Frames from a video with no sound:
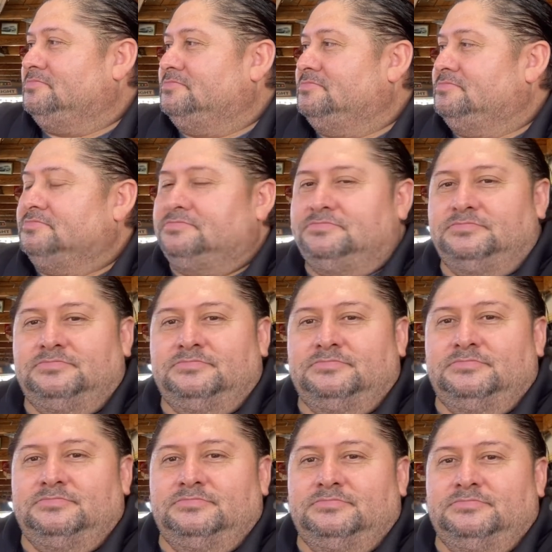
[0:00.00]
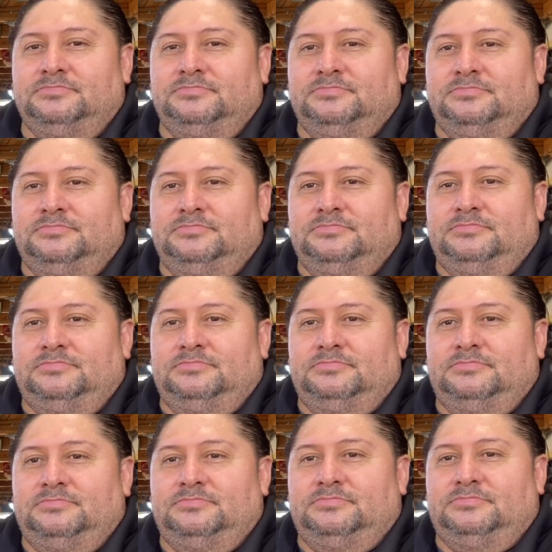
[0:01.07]

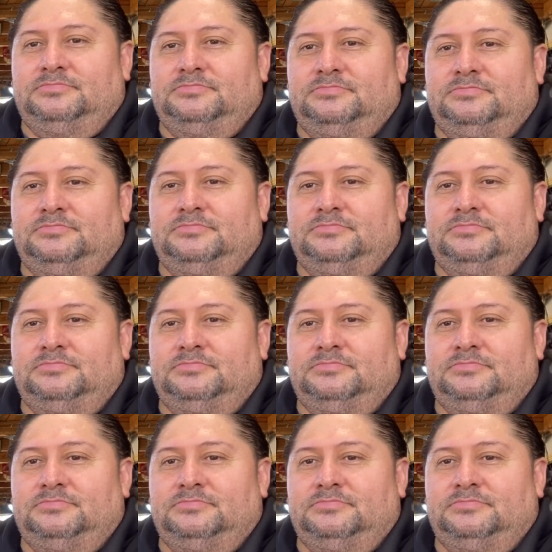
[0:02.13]
(silent)